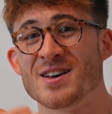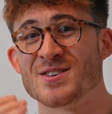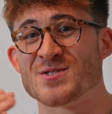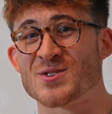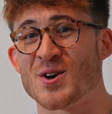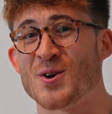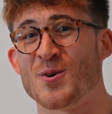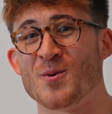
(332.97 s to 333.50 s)

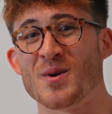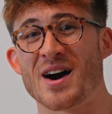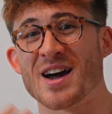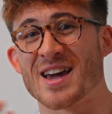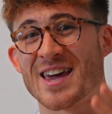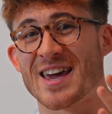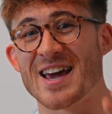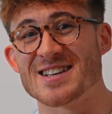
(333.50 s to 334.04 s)
so I
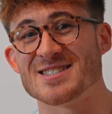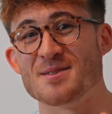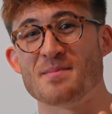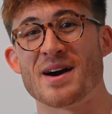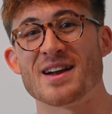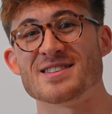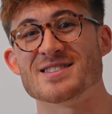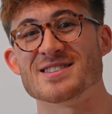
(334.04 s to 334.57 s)
guess it
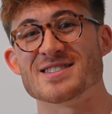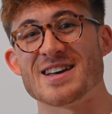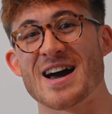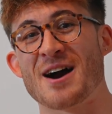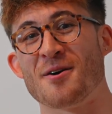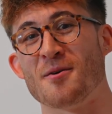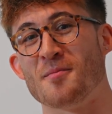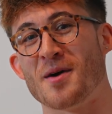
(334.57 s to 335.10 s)
balances it
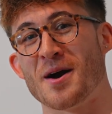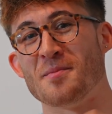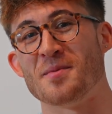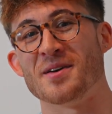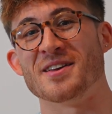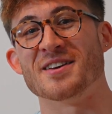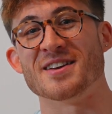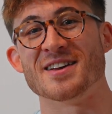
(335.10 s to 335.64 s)
out in my
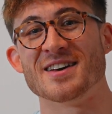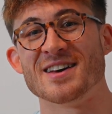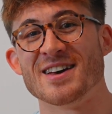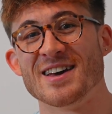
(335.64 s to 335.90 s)
opinion.